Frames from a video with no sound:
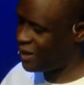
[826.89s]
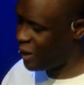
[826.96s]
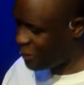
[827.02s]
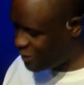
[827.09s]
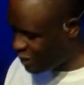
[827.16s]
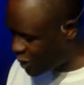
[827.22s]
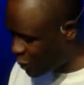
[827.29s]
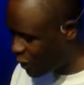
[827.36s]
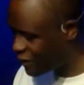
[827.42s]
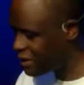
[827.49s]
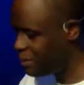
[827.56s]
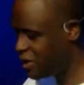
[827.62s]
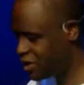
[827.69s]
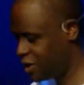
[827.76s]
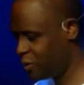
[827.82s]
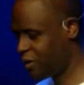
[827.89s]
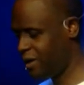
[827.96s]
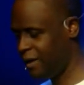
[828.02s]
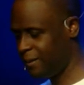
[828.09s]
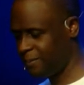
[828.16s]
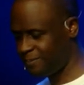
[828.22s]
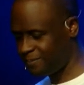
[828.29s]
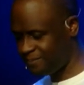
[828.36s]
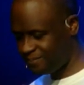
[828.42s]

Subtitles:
help you go on the mission with him.